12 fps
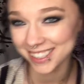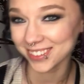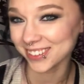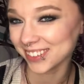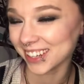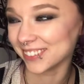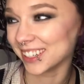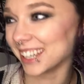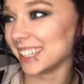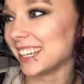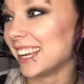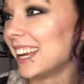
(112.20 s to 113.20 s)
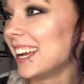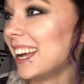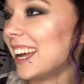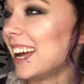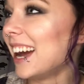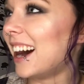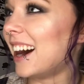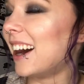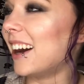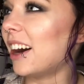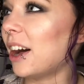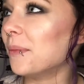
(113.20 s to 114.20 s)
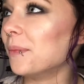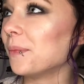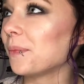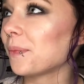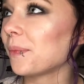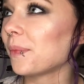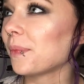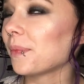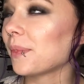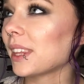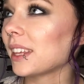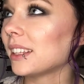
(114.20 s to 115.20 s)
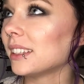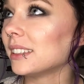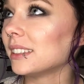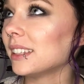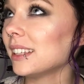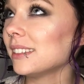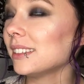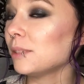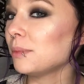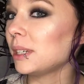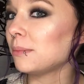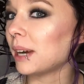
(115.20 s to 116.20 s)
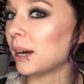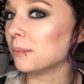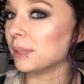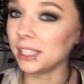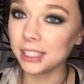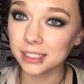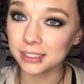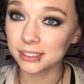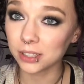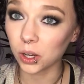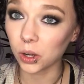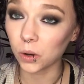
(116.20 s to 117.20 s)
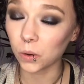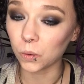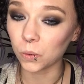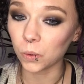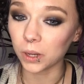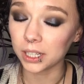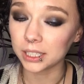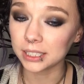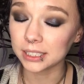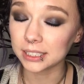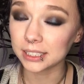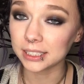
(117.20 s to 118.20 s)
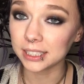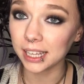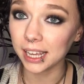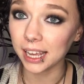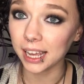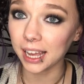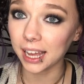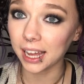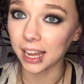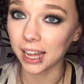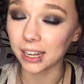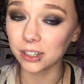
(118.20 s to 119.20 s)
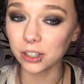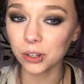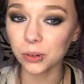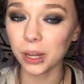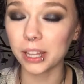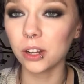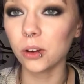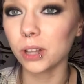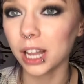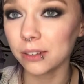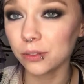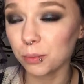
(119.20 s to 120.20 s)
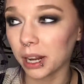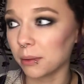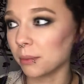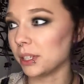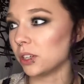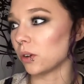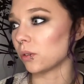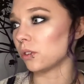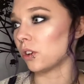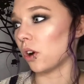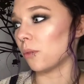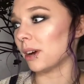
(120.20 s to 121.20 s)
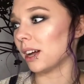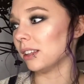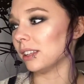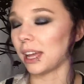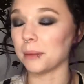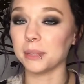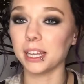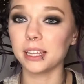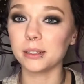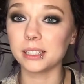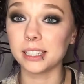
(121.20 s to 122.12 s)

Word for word: That's my favorite. Um, that's a little bit about me. So, yeah, I don't know. I know a lot of you probably don't know about Limelight